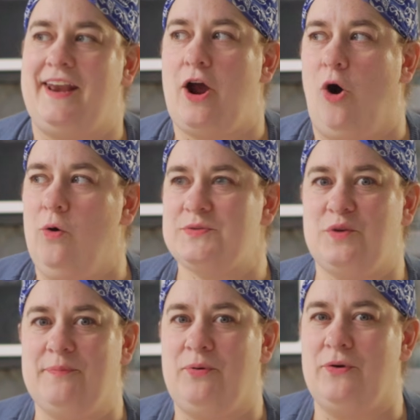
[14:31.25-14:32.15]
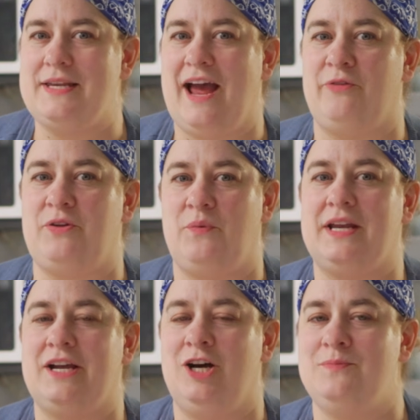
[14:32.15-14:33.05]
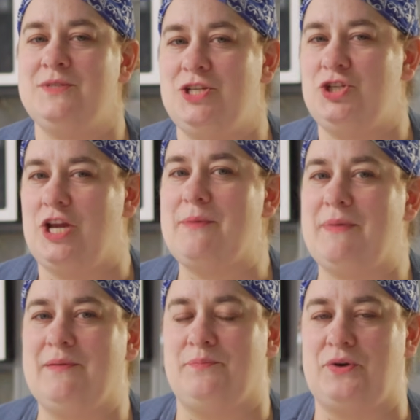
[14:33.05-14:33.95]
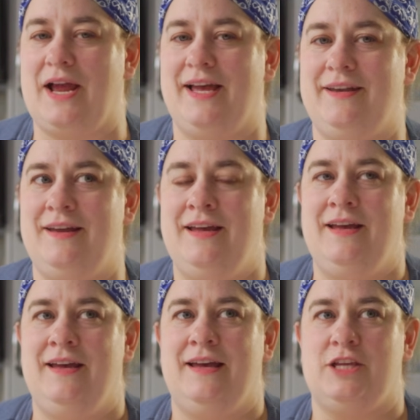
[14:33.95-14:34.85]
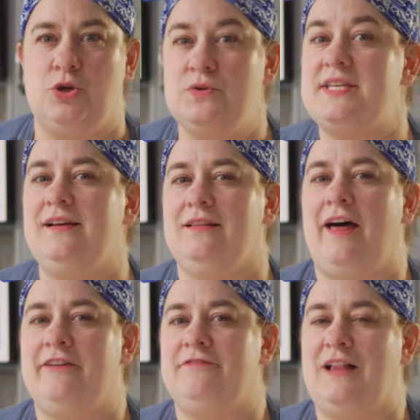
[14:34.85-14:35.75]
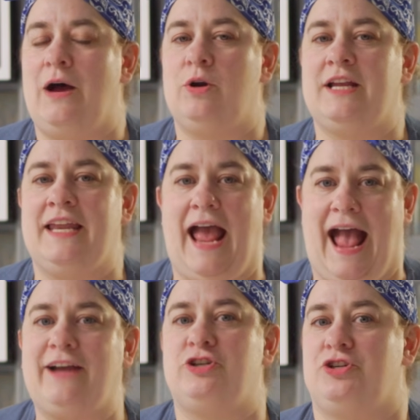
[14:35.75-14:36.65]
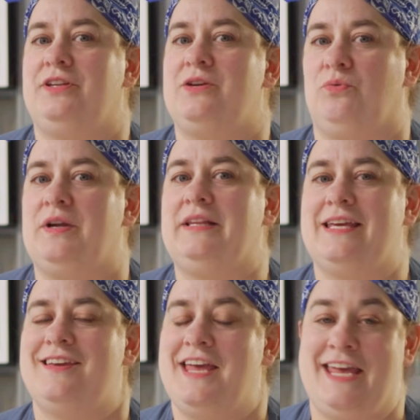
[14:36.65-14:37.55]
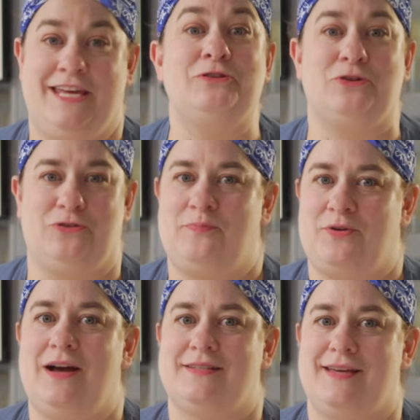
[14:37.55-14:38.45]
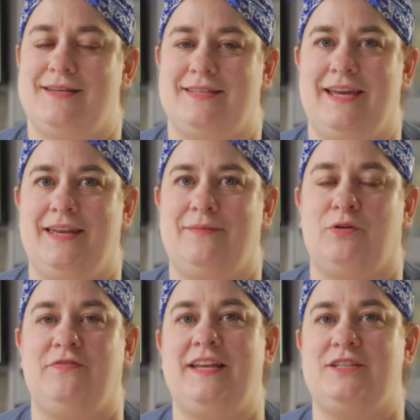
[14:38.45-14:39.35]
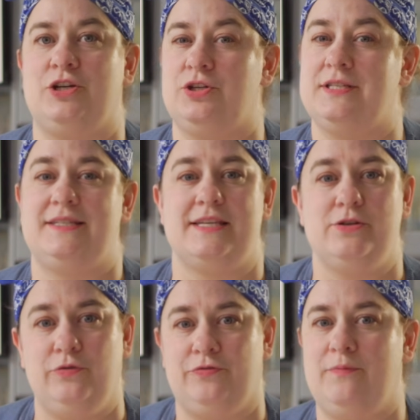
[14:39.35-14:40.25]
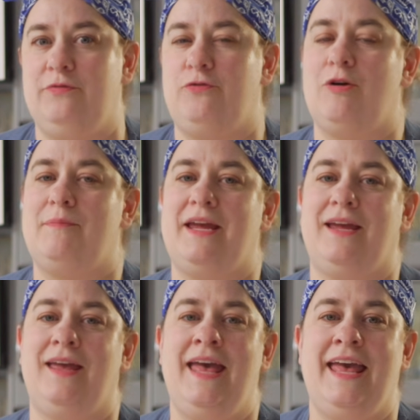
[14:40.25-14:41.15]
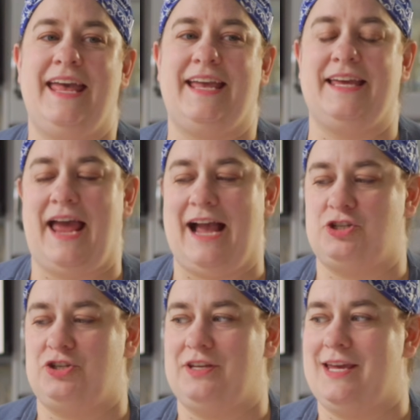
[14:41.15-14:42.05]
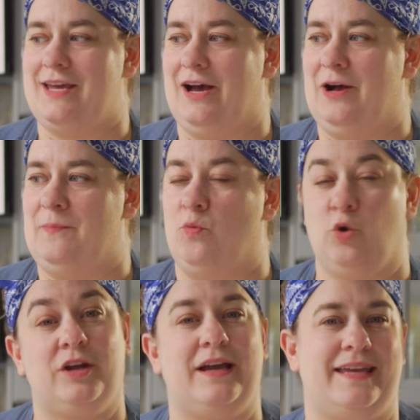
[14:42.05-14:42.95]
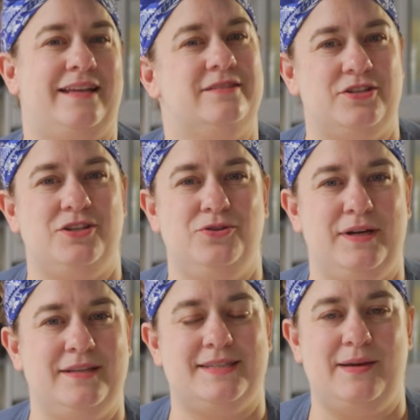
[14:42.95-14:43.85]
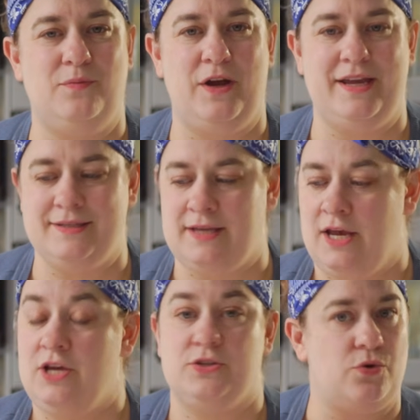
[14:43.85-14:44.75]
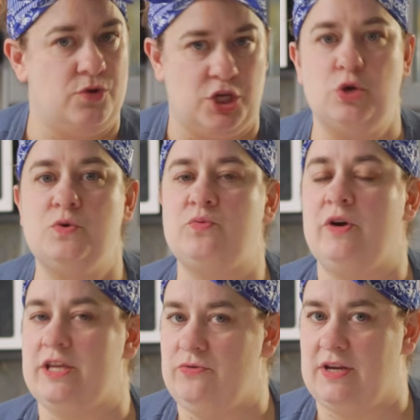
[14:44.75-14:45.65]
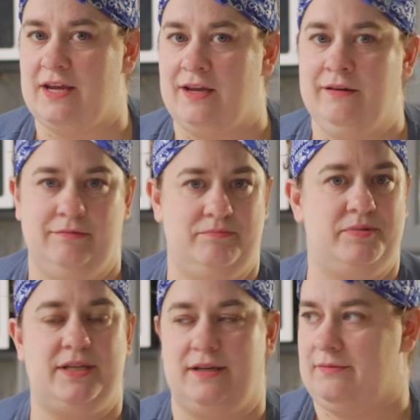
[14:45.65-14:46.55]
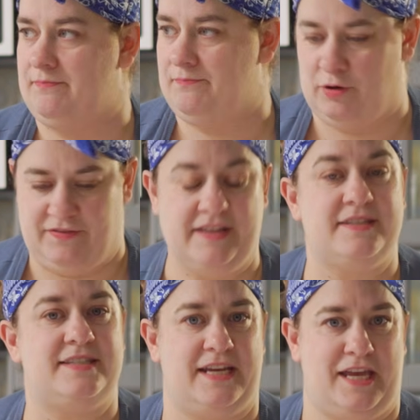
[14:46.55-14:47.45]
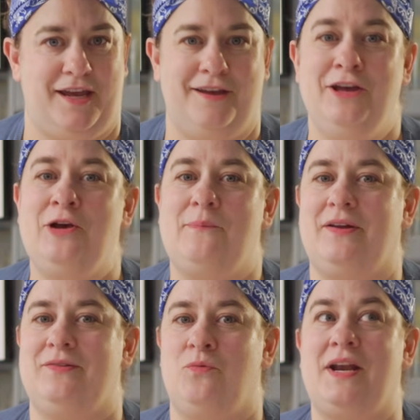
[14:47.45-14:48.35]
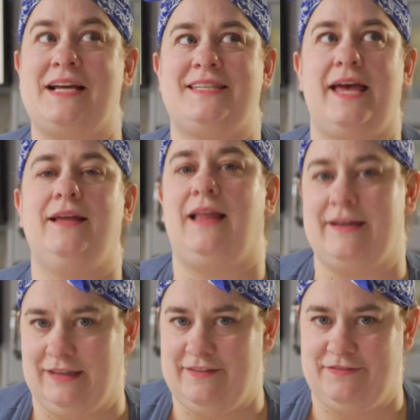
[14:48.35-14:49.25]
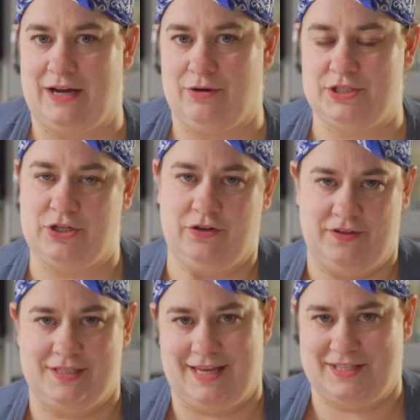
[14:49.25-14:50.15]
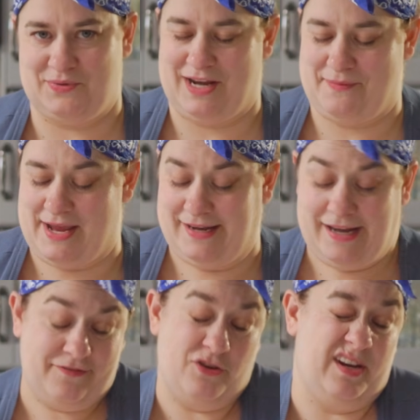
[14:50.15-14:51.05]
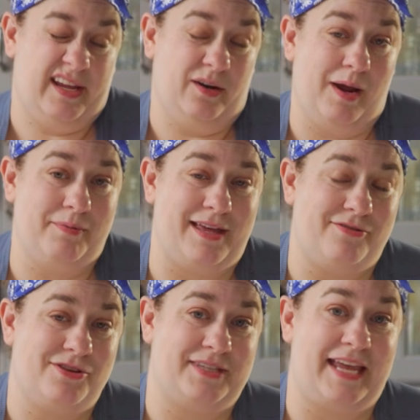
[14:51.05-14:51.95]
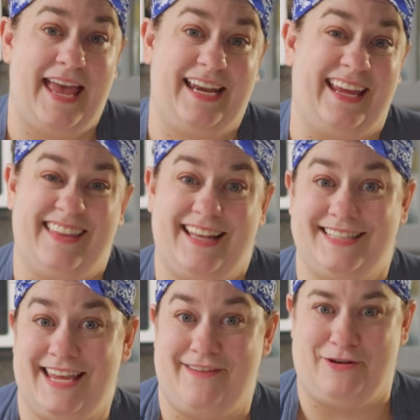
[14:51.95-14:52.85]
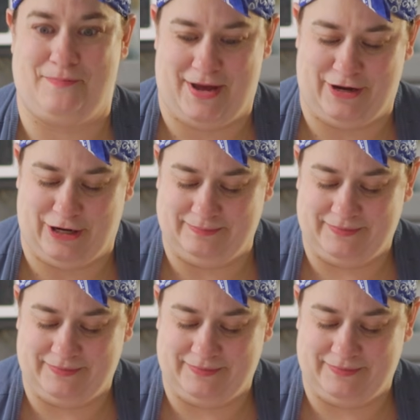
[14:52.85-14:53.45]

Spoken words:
And I always want to point out that when it comes to shaping bread, using a lot of flour can actually really hinder the process. It can prevent a good seal from forming. It can actually work against you in some ways. So use what you need to prevent sticking. But when I say a lightly floured surface, that's what I mean. And if you can get away without using any, that's even better.